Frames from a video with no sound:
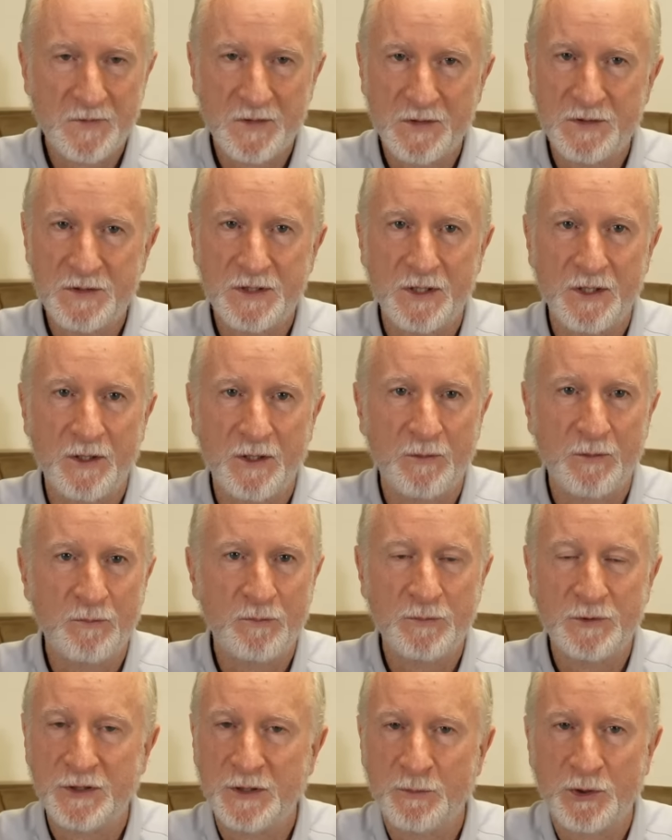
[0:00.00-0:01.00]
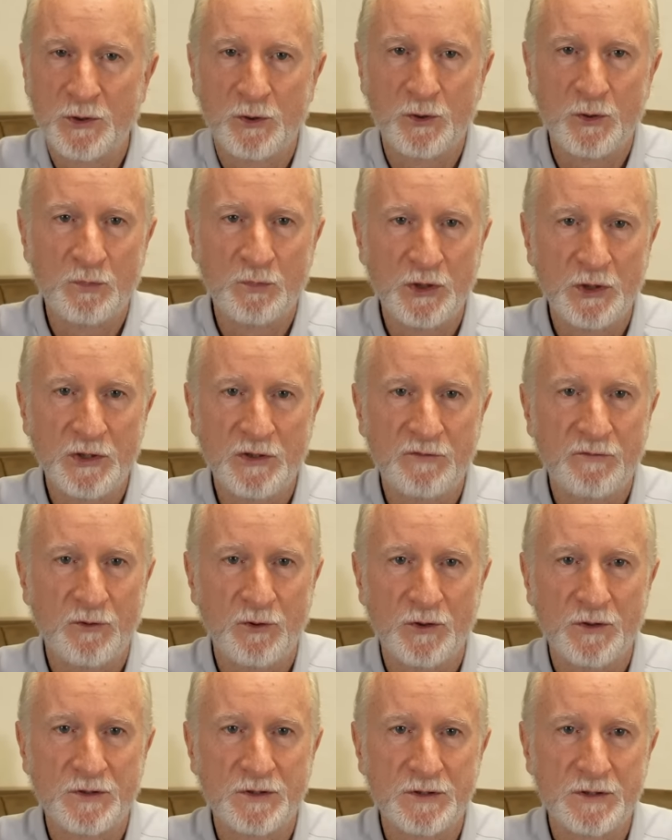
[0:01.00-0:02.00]
So typical police
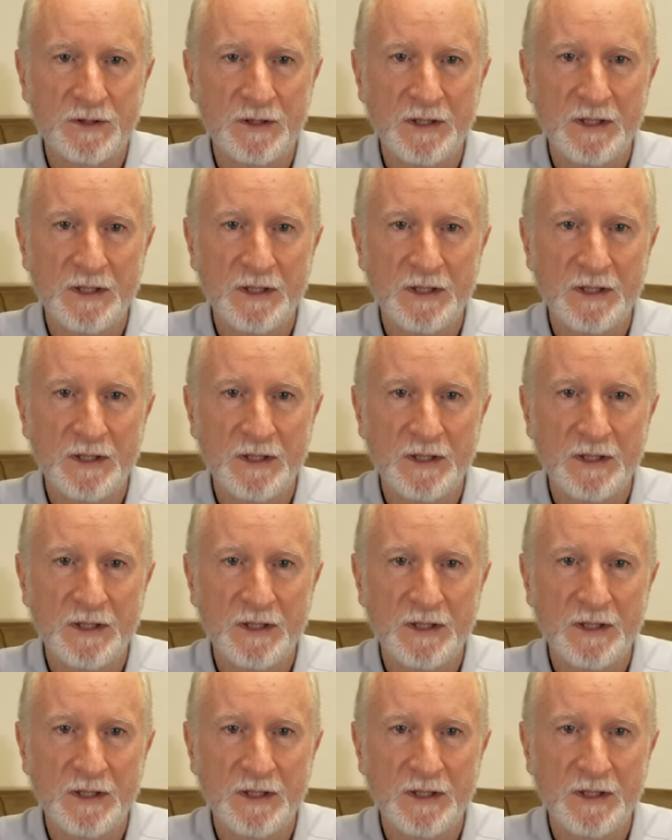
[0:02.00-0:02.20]
force.